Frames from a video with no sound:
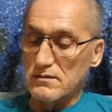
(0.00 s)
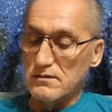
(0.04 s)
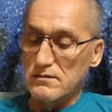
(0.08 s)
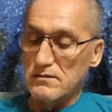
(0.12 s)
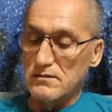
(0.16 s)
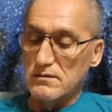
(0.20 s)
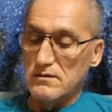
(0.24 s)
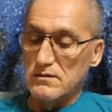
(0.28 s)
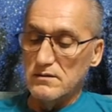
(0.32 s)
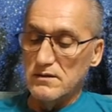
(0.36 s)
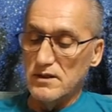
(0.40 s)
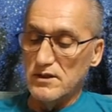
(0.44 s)

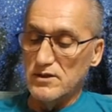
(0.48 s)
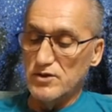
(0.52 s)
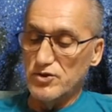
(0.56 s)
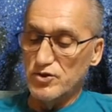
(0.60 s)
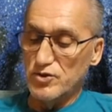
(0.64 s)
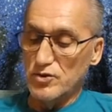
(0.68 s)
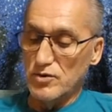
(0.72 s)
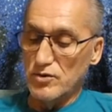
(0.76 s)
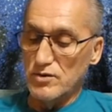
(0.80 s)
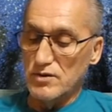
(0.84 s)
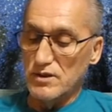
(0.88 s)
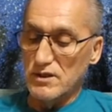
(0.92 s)

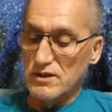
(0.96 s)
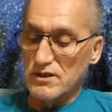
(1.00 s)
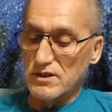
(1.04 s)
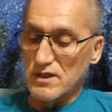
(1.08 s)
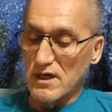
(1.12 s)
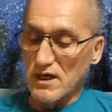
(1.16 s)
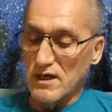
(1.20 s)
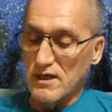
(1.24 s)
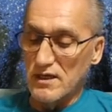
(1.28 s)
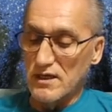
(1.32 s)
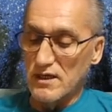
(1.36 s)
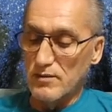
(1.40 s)
radiance
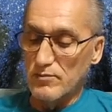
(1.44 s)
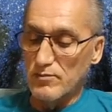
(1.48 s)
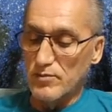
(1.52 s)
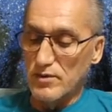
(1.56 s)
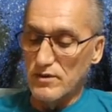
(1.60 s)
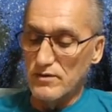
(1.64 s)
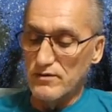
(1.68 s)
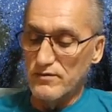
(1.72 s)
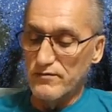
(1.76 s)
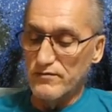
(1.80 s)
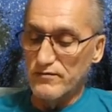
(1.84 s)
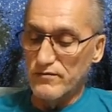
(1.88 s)
from this
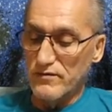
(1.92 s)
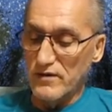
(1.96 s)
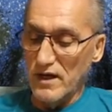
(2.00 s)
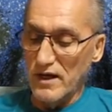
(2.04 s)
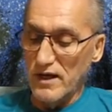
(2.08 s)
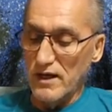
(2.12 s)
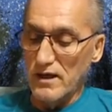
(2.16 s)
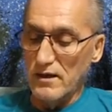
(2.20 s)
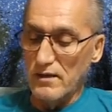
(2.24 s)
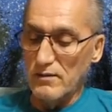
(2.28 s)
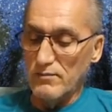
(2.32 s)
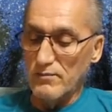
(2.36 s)
flame
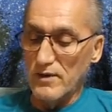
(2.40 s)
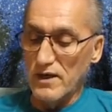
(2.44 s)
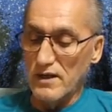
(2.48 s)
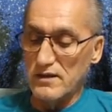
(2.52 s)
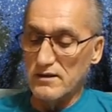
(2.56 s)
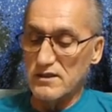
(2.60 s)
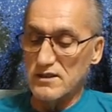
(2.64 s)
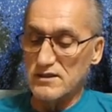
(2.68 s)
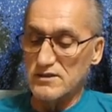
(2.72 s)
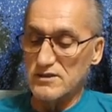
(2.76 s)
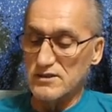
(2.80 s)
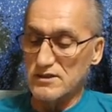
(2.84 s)

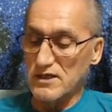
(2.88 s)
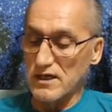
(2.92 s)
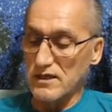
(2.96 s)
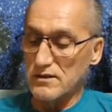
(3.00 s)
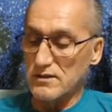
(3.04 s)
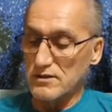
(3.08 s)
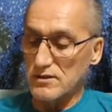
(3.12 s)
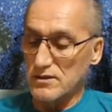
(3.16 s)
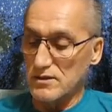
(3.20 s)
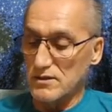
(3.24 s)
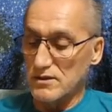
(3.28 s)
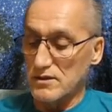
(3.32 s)
could be
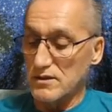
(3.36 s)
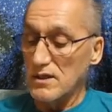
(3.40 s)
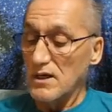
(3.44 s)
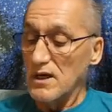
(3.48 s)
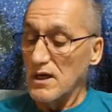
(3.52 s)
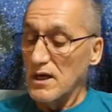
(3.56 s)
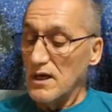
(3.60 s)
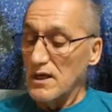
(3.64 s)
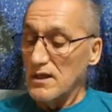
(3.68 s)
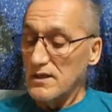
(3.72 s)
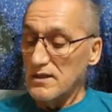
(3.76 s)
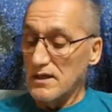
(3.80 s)
seen
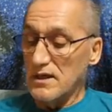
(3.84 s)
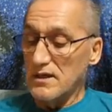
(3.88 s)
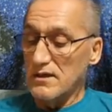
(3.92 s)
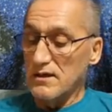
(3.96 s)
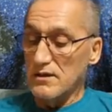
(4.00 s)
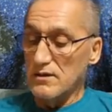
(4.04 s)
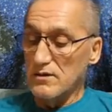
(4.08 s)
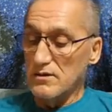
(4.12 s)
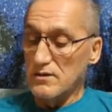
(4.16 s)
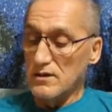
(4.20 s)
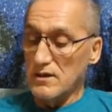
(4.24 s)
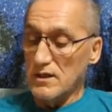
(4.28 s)
more
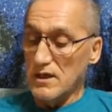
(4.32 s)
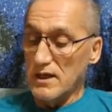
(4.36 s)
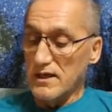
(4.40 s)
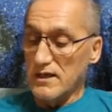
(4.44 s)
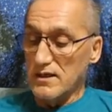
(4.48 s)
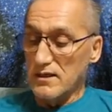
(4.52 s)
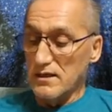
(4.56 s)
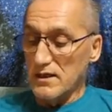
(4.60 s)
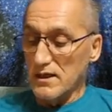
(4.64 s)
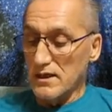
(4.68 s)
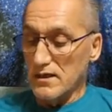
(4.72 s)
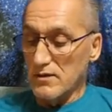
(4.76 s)
than
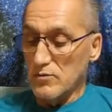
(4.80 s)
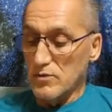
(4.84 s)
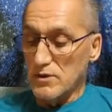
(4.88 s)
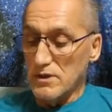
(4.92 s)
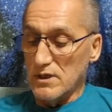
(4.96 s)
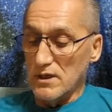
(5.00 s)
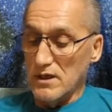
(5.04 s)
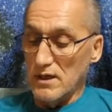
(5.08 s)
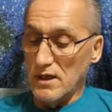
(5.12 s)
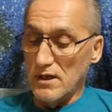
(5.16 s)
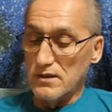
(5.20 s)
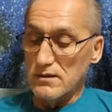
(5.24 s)
an
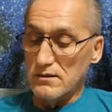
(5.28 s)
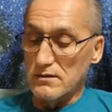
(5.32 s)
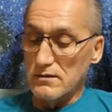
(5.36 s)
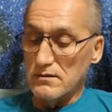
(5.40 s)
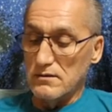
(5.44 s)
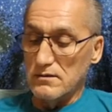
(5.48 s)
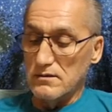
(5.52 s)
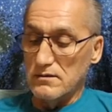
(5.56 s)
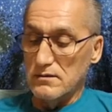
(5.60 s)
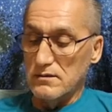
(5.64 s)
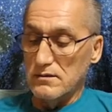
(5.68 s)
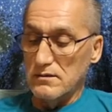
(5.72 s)
inch
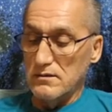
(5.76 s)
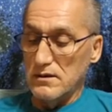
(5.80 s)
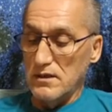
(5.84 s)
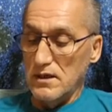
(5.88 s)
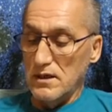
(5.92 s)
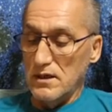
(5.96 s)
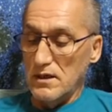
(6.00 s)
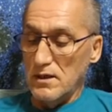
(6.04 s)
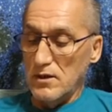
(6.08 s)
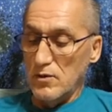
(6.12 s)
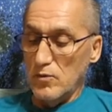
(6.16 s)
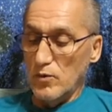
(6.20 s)
above the
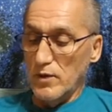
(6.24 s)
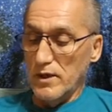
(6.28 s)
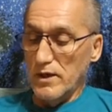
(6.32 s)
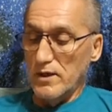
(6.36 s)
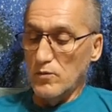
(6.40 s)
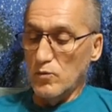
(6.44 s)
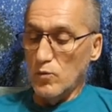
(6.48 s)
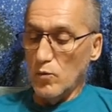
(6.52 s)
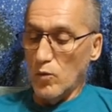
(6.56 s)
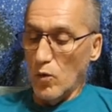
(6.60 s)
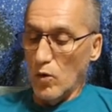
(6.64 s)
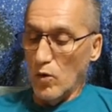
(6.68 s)
surface
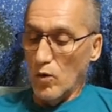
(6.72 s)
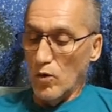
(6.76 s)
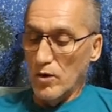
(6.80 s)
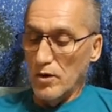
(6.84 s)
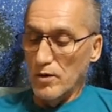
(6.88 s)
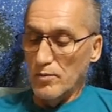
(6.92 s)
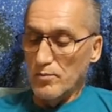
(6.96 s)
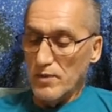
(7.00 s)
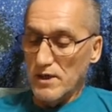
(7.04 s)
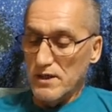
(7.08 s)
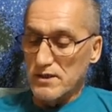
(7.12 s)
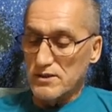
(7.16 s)
of the
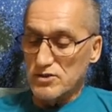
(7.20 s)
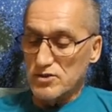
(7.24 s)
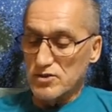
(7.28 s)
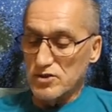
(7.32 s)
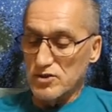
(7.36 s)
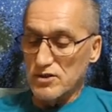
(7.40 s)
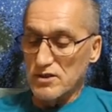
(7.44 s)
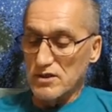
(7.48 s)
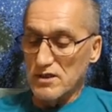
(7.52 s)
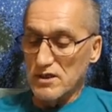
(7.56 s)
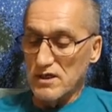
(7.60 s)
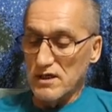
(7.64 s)
stone.
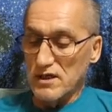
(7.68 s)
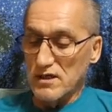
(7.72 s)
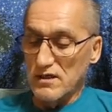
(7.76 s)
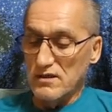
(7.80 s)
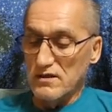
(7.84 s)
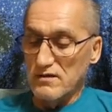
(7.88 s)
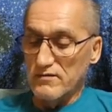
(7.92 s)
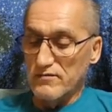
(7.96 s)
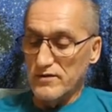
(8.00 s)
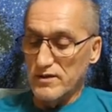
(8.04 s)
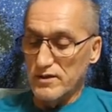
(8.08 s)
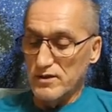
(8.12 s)

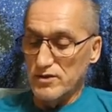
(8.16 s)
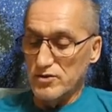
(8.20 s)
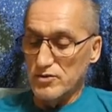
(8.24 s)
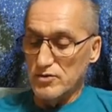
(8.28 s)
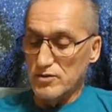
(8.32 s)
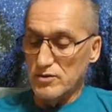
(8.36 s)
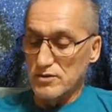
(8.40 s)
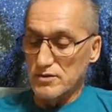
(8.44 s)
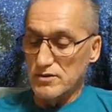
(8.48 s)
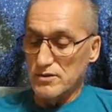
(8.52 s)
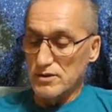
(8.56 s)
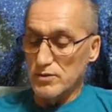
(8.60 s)

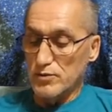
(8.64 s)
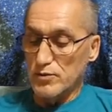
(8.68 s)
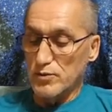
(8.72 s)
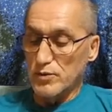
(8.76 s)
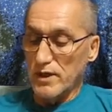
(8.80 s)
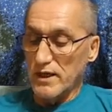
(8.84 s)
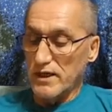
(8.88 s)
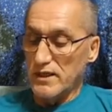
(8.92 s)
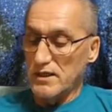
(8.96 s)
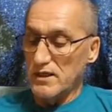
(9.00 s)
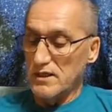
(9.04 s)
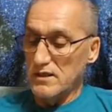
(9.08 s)
These were
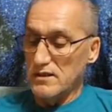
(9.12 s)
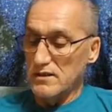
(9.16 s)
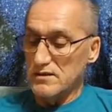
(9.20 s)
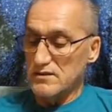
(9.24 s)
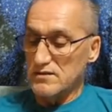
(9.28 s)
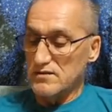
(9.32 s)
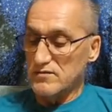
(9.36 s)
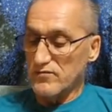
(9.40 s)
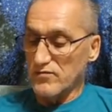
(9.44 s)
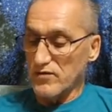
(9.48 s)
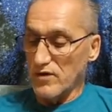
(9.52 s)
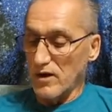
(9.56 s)
held
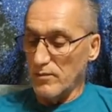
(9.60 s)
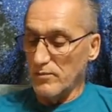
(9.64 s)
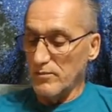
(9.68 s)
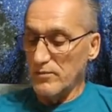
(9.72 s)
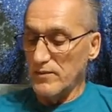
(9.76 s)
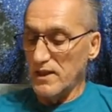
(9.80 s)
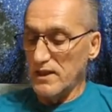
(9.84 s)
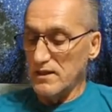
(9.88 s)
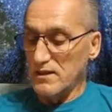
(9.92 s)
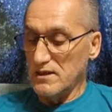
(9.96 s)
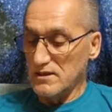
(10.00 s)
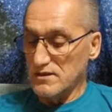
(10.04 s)
sacred
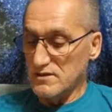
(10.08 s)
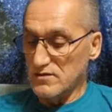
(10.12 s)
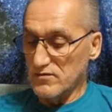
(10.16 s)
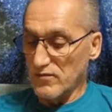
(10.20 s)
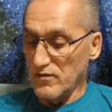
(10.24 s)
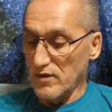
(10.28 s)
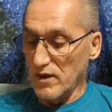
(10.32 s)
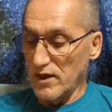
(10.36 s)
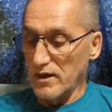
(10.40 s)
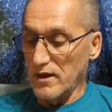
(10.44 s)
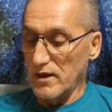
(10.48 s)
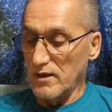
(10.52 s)
and only
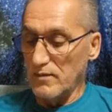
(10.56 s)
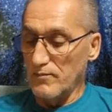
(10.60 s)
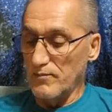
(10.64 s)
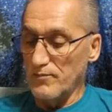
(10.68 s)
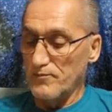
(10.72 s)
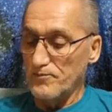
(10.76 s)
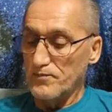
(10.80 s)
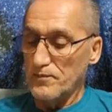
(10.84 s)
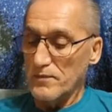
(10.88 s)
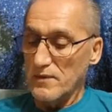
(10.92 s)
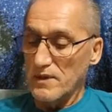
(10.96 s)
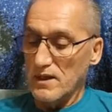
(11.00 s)
used
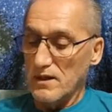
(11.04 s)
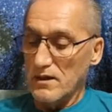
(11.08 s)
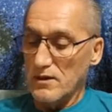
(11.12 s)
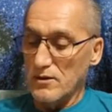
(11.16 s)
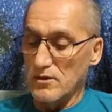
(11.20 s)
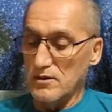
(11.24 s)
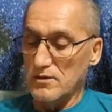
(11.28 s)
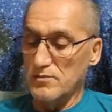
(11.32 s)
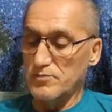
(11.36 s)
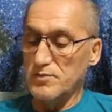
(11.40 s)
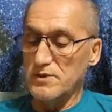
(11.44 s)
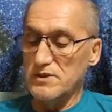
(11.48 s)
in the
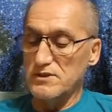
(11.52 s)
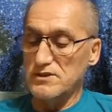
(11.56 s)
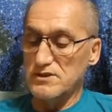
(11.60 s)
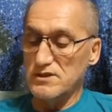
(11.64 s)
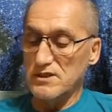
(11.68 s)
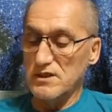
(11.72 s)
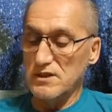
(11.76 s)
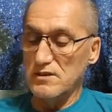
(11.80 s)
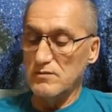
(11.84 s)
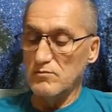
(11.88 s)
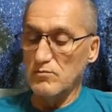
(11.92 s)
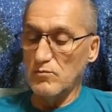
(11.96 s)
highest,
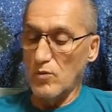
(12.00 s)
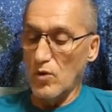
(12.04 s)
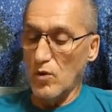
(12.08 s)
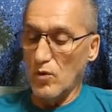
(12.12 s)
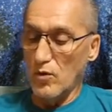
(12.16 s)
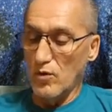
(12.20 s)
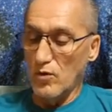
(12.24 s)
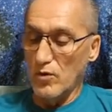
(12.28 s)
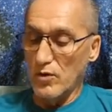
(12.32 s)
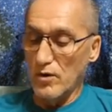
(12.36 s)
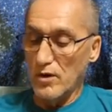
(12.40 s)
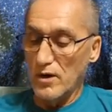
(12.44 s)
most
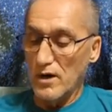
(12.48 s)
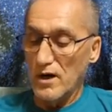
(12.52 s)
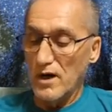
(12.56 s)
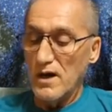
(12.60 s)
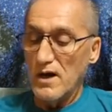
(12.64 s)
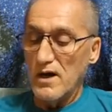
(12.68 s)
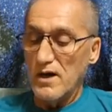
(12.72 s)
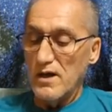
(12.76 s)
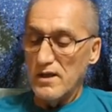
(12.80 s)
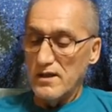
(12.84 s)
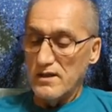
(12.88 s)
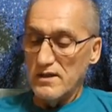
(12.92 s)
secret
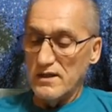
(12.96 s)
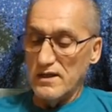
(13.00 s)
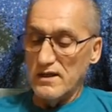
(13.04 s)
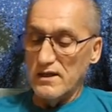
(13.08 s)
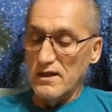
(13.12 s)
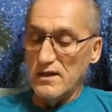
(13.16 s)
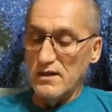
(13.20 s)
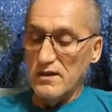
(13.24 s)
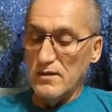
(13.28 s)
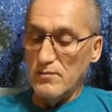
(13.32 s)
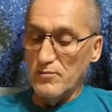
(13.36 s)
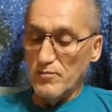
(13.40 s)
rites
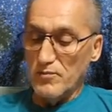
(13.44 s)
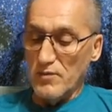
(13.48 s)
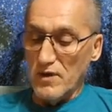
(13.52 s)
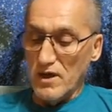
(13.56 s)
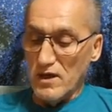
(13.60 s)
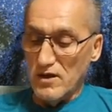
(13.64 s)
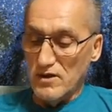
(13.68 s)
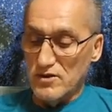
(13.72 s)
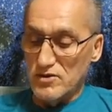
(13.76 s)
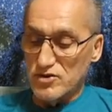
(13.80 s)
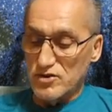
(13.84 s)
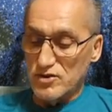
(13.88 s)
of the
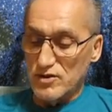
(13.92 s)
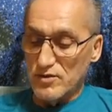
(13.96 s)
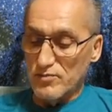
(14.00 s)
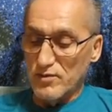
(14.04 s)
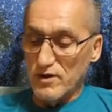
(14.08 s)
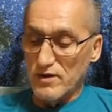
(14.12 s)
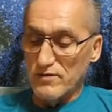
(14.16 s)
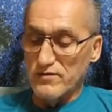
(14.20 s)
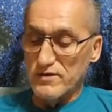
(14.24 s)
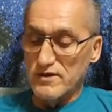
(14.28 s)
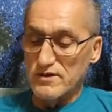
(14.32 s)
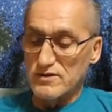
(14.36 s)
Ascended
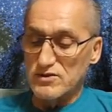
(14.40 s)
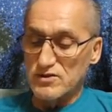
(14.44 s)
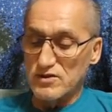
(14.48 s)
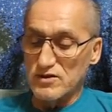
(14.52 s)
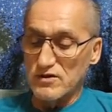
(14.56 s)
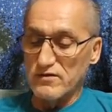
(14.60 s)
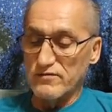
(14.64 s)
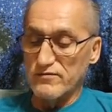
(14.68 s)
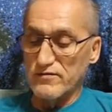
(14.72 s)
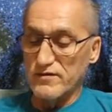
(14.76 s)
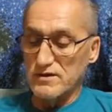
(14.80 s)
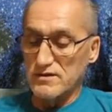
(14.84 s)

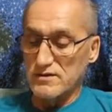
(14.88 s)
Masters.